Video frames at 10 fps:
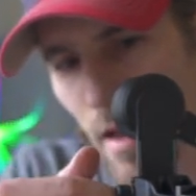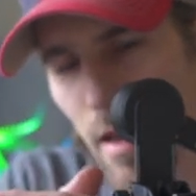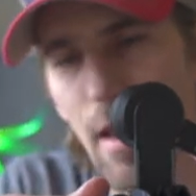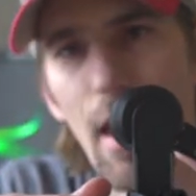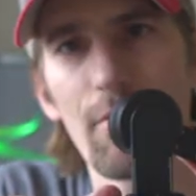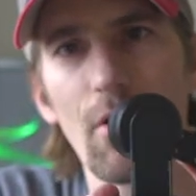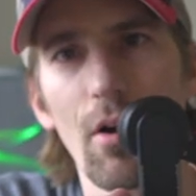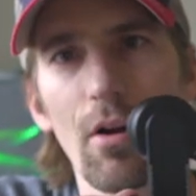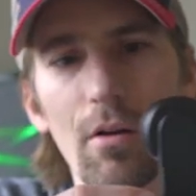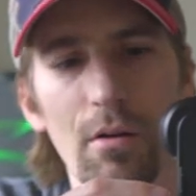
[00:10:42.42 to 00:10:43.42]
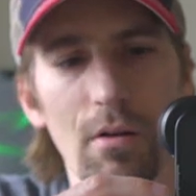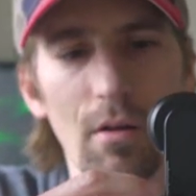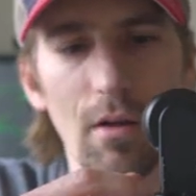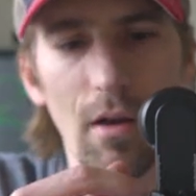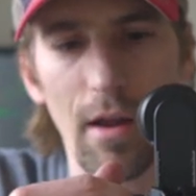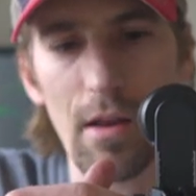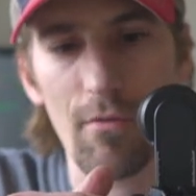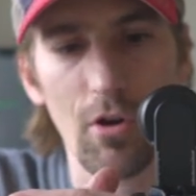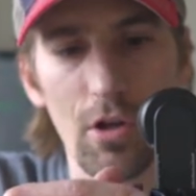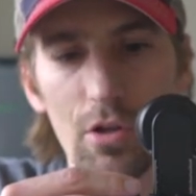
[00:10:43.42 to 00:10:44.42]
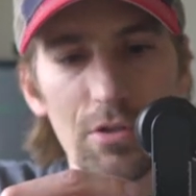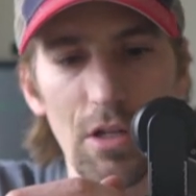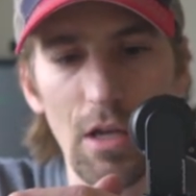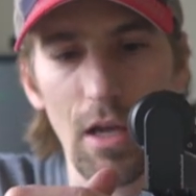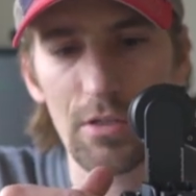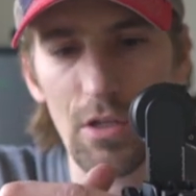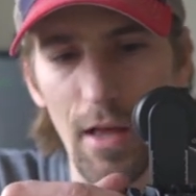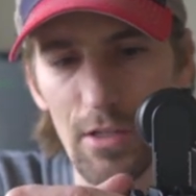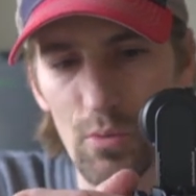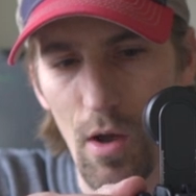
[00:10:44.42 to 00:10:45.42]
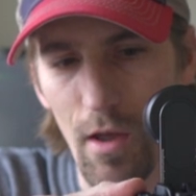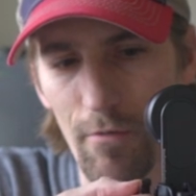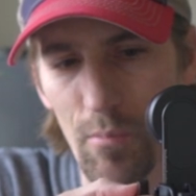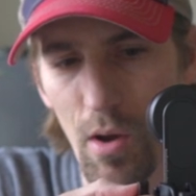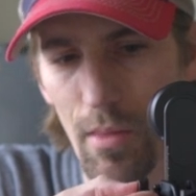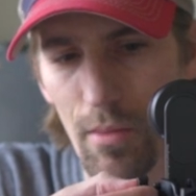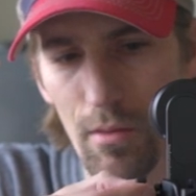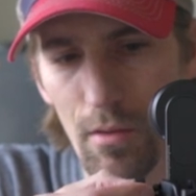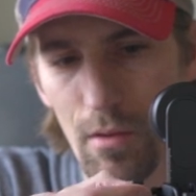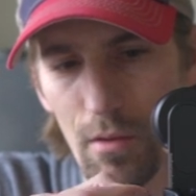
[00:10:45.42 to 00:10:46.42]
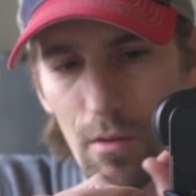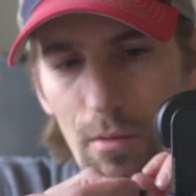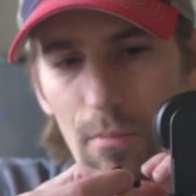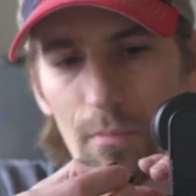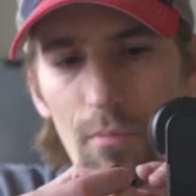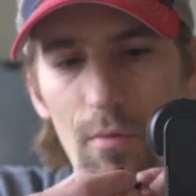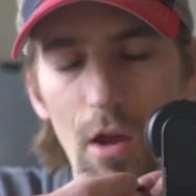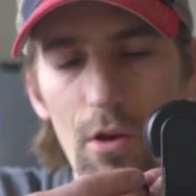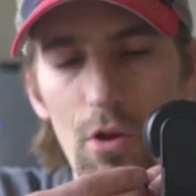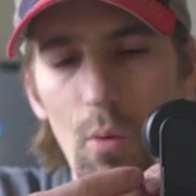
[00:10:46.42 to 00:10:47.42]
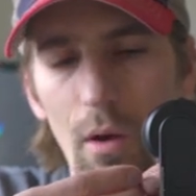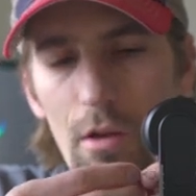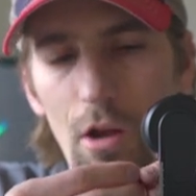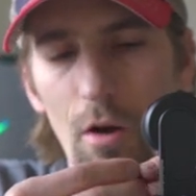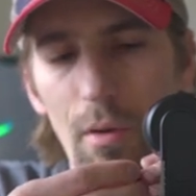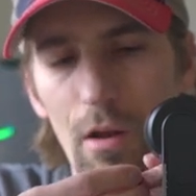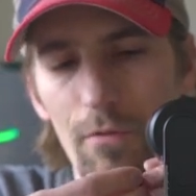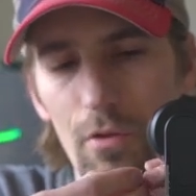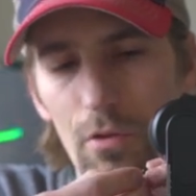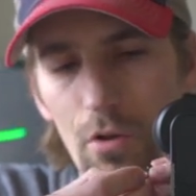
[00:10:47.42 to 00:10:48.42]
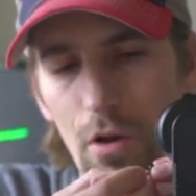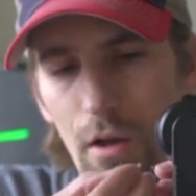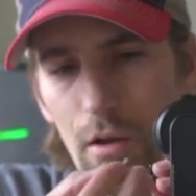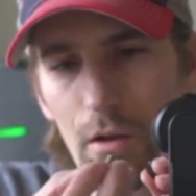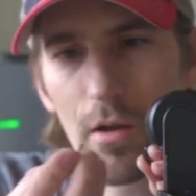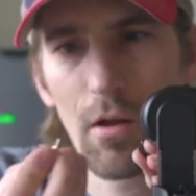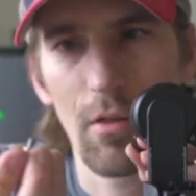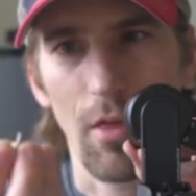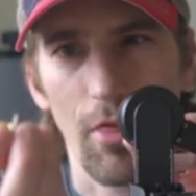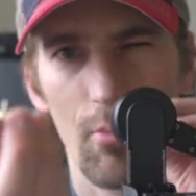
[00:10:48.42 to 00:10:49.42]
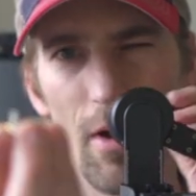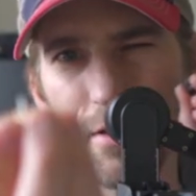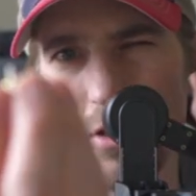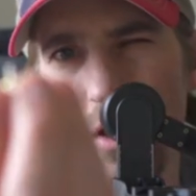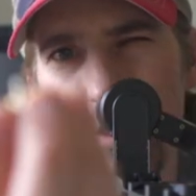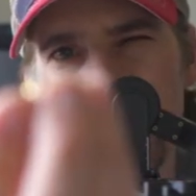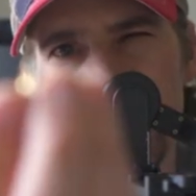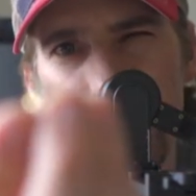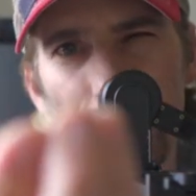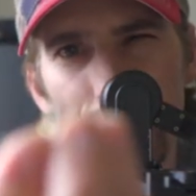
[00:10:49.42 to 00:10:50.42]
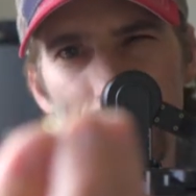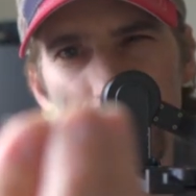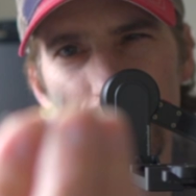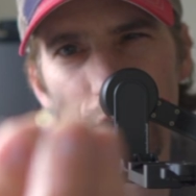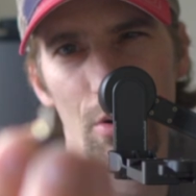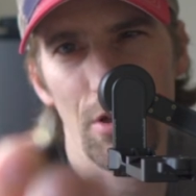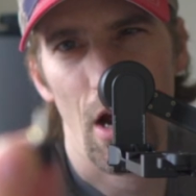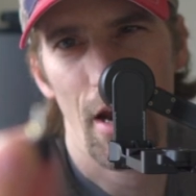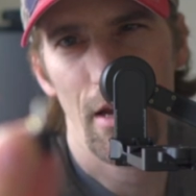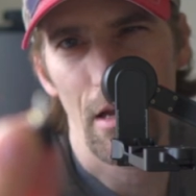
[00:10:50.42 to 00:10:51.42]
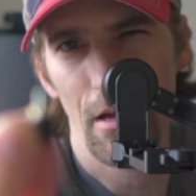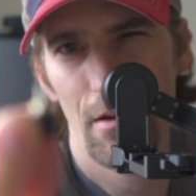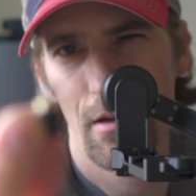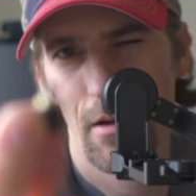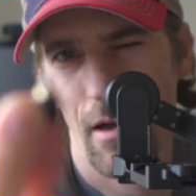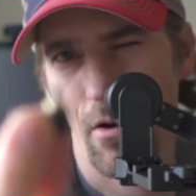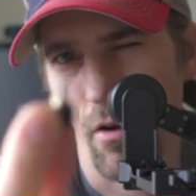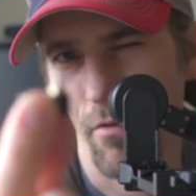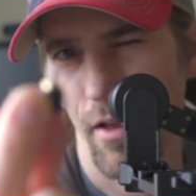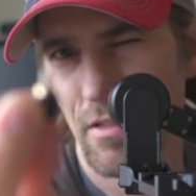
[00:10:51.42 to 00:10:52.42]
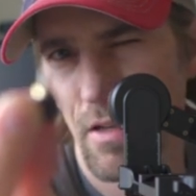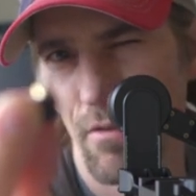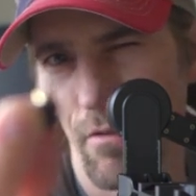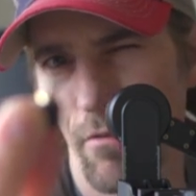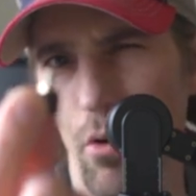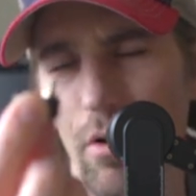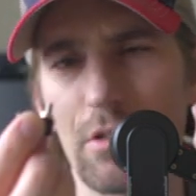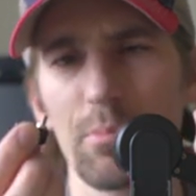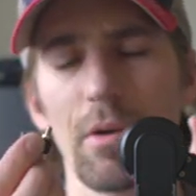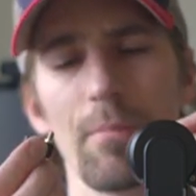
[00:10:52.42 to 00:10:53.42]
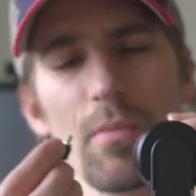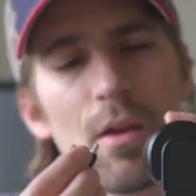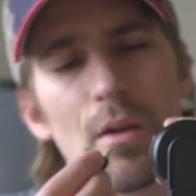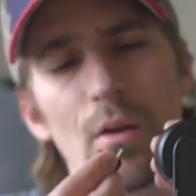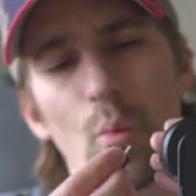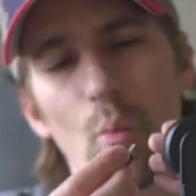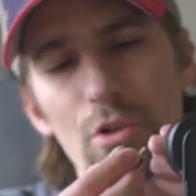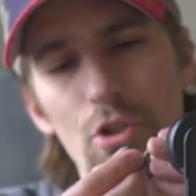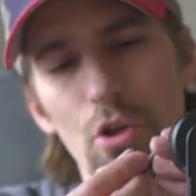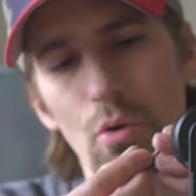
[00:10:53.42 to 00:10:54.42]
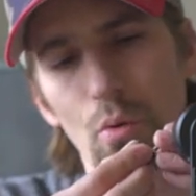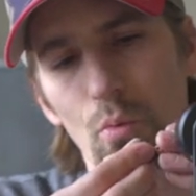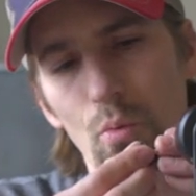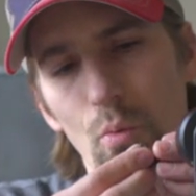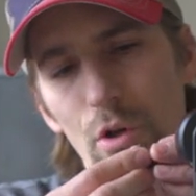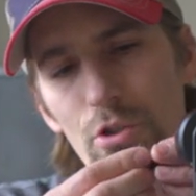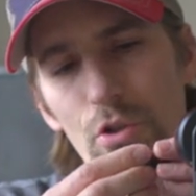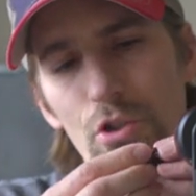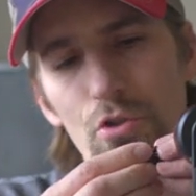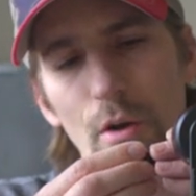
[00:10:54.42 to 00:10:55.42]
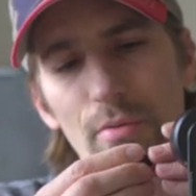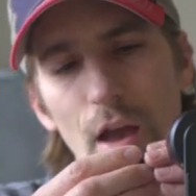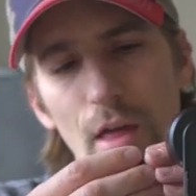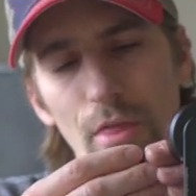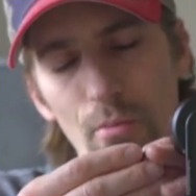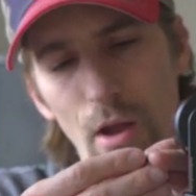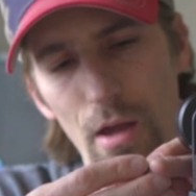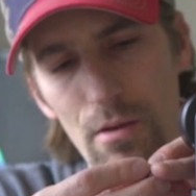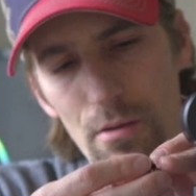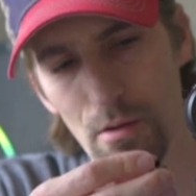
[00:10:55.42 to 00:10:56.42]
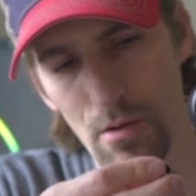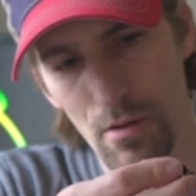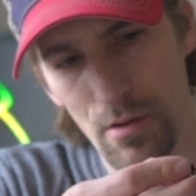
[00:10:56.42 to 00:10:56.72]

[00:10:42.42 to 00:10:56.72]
and I never could use it again. So that's why I bought a new one here. But if you look, the threads on these things are just so tiny. I don't know if that's even in focus, but once you strip that thread,